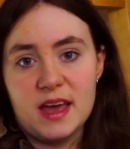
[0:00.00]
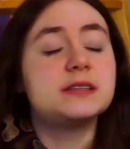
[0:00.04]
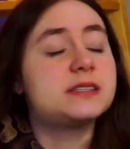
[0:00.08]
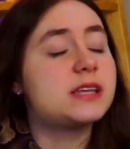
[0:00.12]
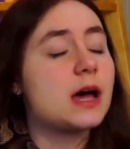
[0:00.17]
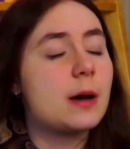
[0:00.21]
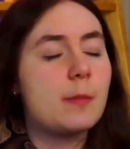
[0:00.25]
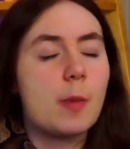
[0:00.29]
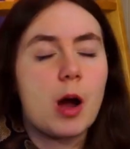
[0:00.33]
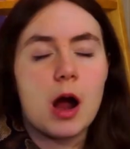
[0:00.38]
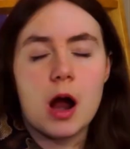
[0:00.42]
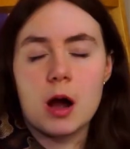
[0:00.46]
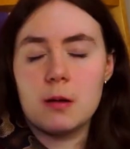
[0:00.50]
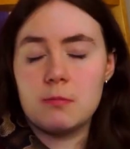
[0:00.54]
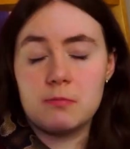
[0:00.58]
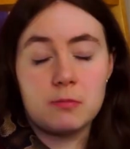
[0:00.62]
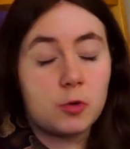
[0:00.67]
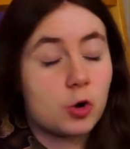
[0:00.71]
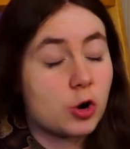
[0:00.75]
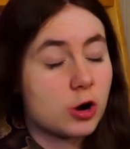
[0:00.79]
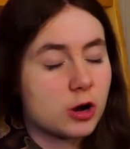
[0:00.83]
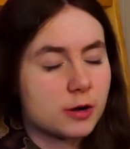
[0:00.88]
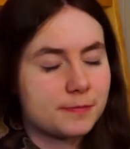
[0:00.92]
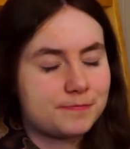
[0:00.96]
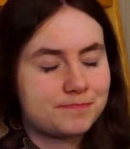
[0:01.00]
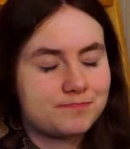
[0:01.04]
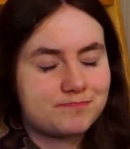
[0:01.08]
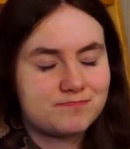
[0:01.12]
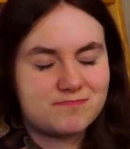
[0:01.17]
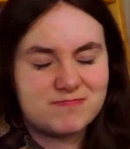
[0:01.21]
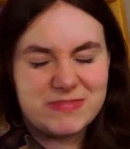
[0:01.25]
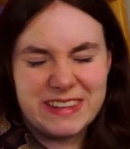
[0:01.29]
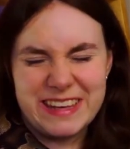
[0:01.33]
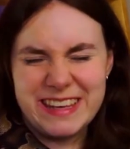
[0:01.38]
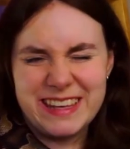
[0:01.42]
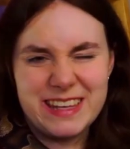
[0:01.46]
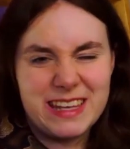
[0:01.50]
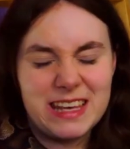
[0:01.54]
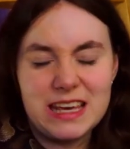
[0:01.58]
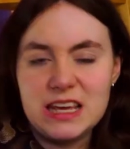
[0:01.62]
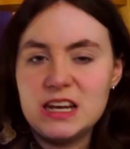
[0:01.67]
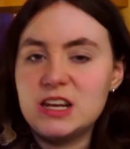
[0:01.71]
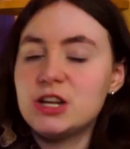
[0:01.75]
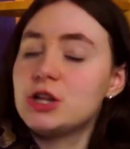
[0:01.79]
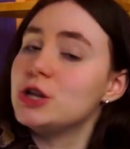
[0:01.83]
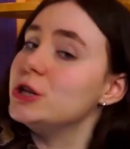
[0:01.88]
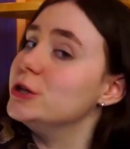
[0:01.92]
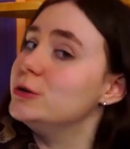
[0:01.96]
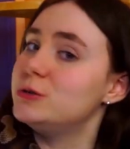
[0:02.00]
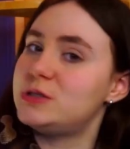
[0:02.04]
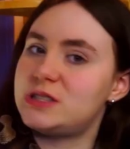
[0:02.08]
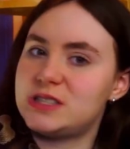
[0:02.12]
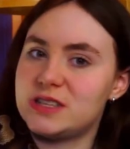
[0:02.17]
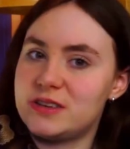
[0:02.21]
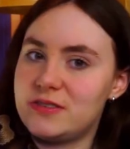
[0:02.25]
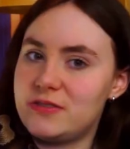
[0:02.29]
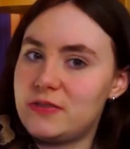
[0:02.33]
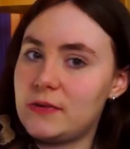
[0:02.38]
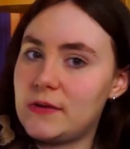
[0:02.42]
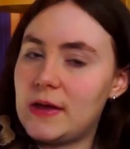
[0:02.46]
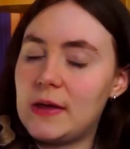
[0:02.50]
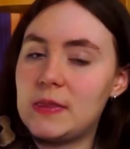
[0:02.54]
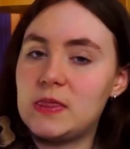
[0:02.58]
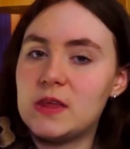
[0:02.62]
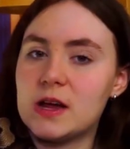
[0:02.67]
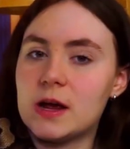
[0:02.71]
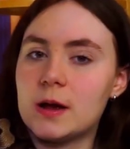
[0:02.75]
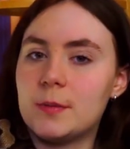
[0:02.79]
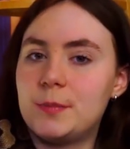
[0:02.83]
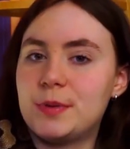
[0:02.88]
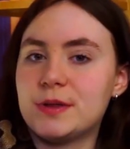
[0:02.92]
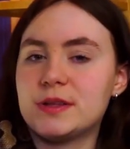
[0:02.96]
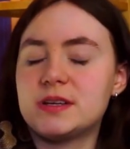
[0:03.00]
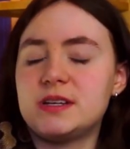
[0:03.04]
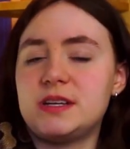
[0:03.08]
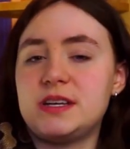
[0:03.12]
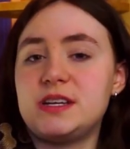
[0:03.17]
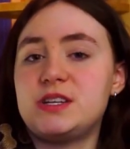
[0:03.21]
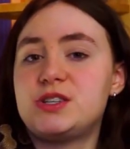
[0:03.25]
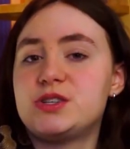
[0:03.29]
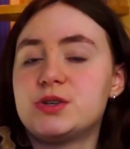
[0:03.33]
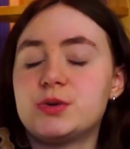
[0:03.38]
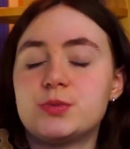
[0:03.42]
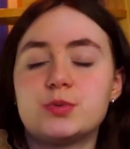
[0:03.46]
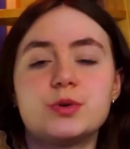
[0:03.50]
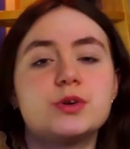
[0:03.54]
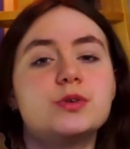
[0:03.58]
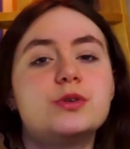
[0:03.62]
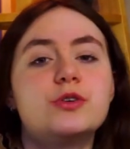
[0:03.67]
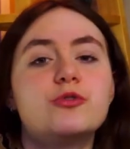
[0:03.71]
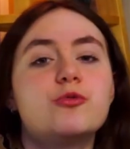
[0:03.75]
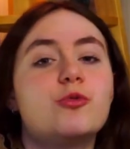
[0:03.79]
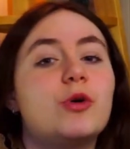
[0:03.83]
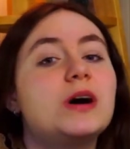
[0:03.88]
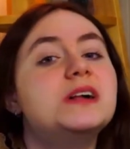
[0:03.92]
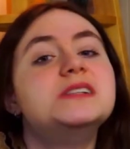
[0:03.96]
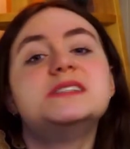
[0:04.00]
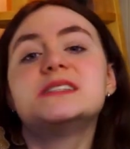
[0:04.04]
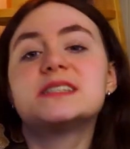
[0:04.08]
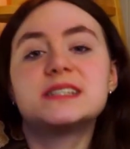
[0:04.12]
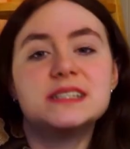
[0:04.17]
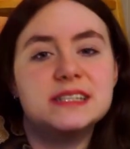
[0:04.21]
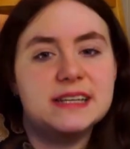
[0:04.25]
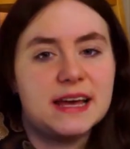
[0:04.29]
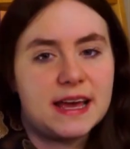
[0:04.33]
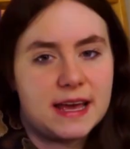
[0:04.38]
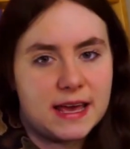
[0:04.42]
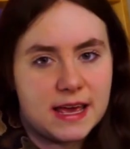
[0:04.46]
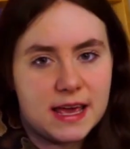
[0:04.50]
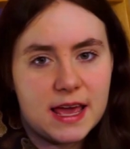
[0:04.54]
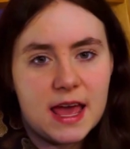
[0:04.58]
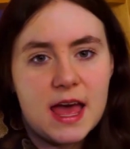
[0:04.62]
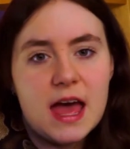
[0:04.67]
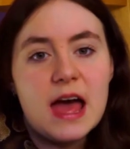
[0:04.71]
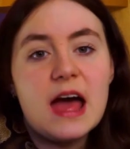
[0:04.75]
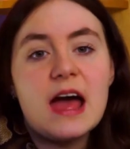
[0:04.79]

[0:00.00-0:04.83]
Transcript: Some are more inclusive in their ability to ruin one's day,